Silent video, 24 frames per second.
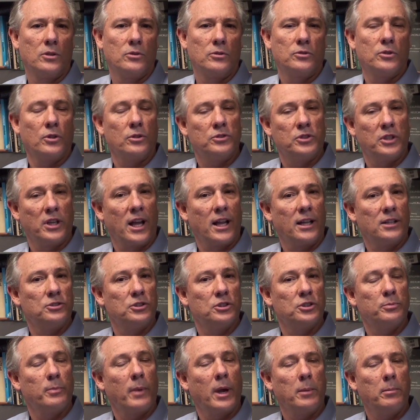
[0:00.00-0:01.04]

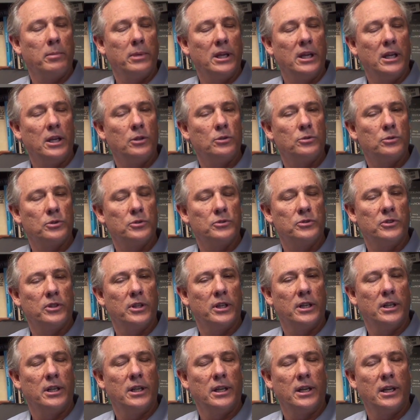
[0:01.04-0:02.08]
sociologists might be
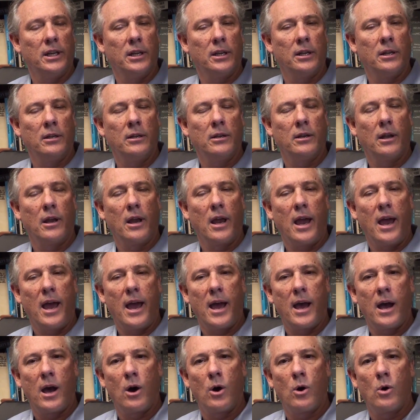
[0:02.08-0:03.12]
interested in
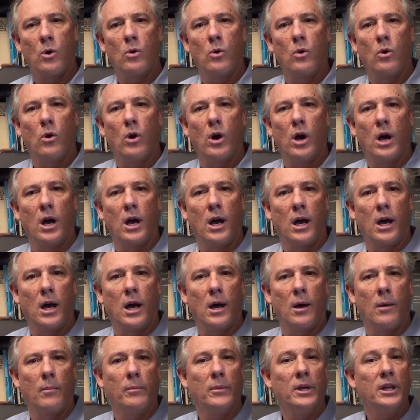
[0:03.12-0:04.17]
how
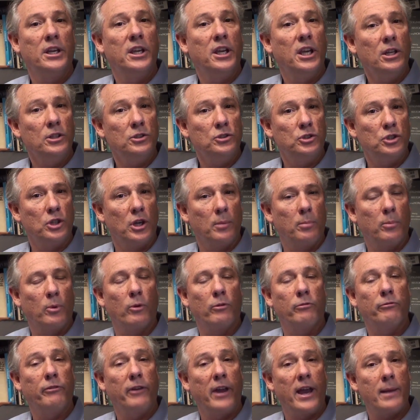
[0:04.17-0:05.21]
kinship
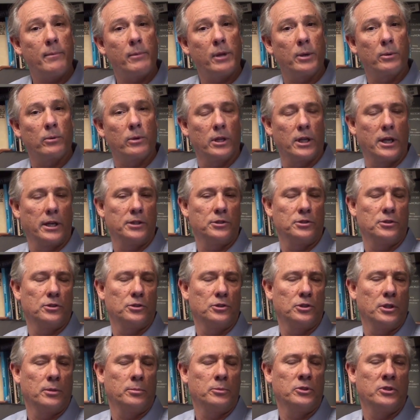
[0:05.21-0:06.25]
or family
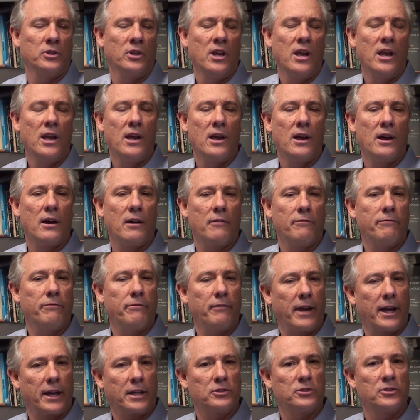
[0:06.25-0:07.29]
relationships
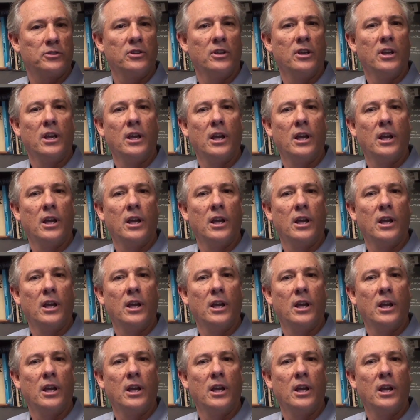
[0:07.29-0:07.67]
affects